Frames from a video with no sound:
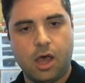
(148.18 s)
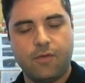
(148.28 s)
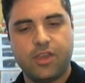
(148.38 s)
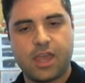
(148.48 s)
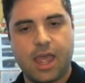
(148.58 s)

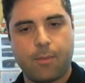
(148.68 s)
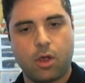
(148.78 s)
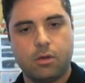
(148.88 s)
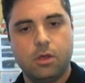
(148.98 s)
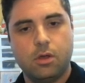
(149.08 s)
of the
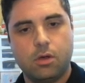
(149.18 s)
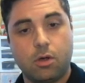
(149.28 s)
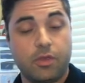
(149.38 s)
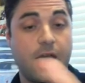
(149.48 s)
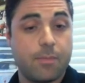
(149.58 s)
camera,
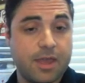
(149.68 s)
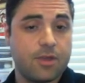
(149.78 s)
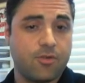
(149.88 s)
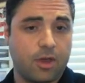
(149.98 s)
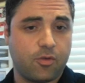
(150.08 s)
or the IP
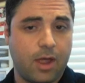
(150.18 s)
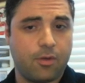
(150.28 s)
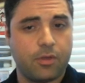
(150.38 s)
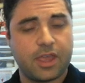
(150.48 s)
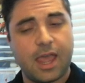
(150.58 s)
address
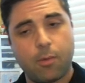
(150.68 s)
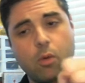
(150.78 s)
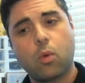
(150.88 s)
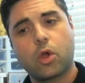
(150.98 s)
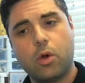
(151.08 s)
rather of the
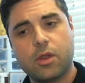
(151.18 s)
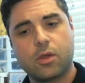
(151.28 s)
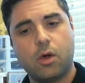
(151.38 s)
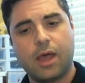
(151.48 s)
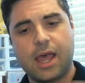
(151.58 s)
camera, we're going
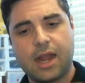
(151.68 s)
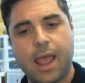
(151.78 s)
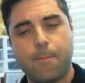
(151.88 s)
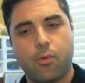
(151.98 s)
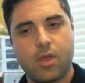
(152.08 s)
to go ahead
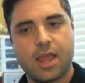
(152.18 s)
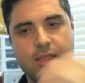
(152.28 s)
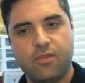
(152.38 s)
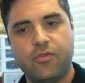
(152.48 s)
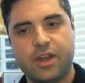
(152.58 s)
and bring
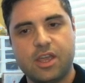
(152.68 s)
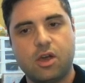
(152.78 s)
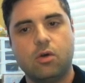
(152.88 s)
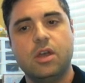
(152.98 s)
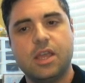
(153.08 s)
in the
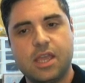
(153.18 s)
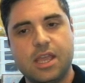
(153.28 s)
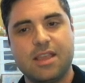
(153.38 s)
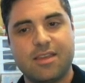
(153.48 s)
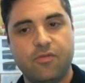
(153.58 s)
video
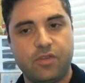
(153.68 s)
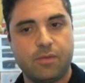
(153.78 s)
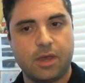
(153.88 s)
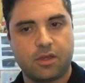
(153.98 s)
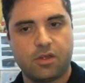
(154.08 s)
into
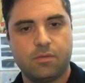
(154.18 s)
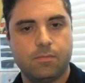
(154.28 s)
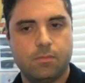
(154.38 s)
vMix.